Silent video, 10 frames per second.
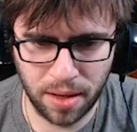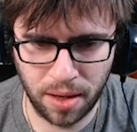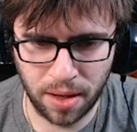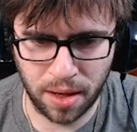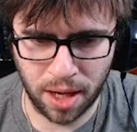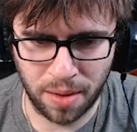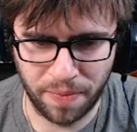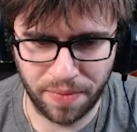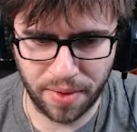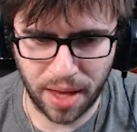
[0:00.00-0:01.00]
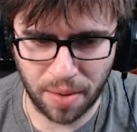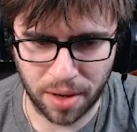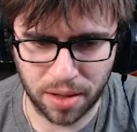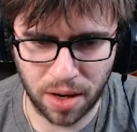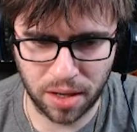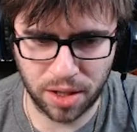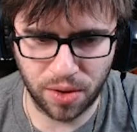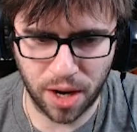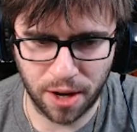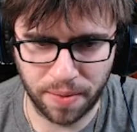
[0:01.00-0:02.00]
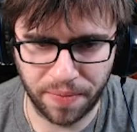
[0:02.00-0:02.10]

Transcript: Yeah, we're gonna toss you out.